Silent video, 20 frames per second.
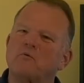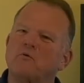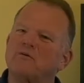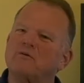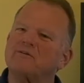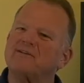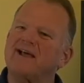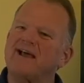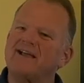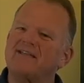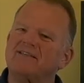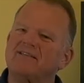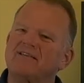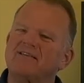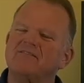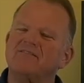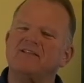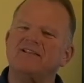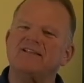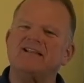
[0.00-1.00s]

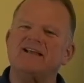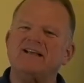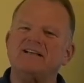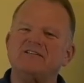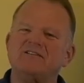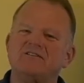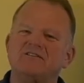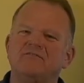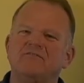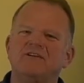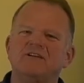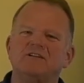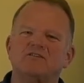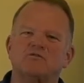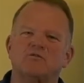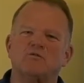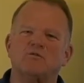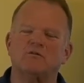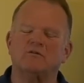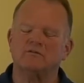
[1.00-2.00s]
protected the nation of
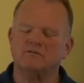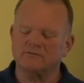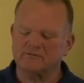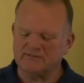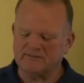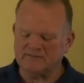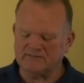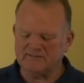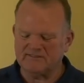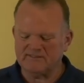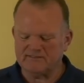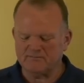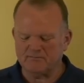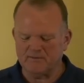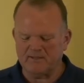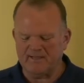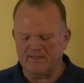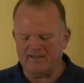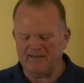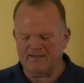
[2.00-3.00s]
Israel since its
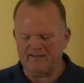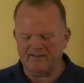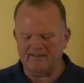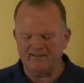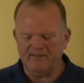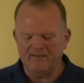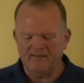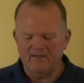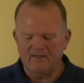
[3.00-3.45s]
beginning.